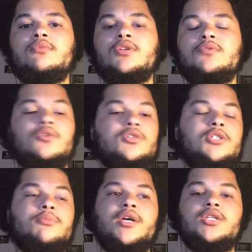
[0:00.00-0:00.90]
As far as
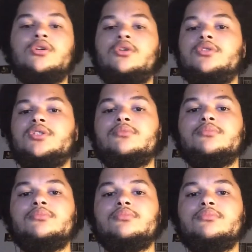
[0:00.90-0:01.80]
this match goes,
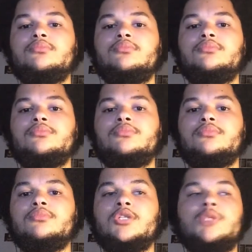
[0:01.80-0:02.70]

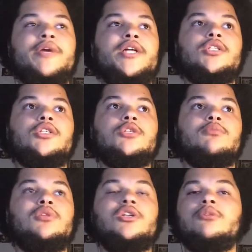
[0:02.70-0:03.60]
this match is
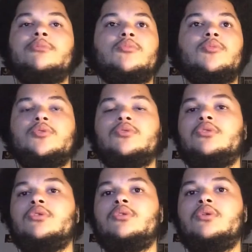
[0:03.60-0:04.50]
completely memorable.
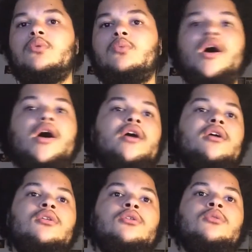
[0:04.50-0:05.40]
Why?
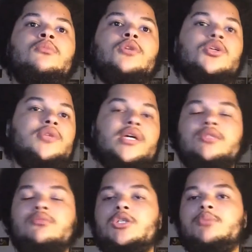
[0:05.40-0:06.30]
Because we got
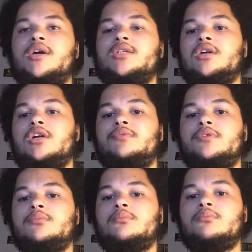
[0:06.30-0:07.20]
some good spots out of it,
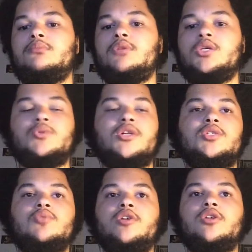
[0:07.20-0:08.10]
as well as
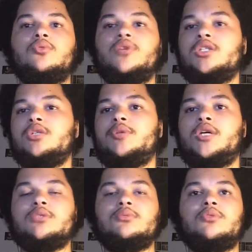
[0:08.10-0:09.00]
some regular wrestling. We
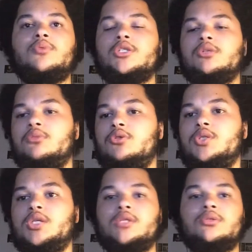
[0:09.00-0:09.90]
got some good wrestling moves.
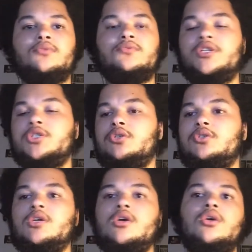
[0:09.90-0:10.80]
We got some good finishers.
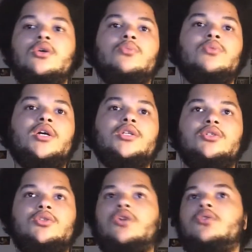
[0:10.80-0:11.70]
We got
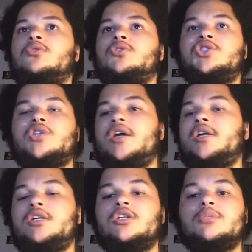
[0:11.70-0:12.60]
Cesaro
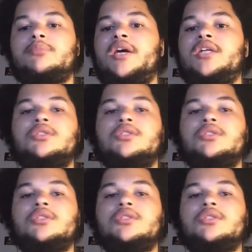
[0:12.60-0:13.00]
shining in this match.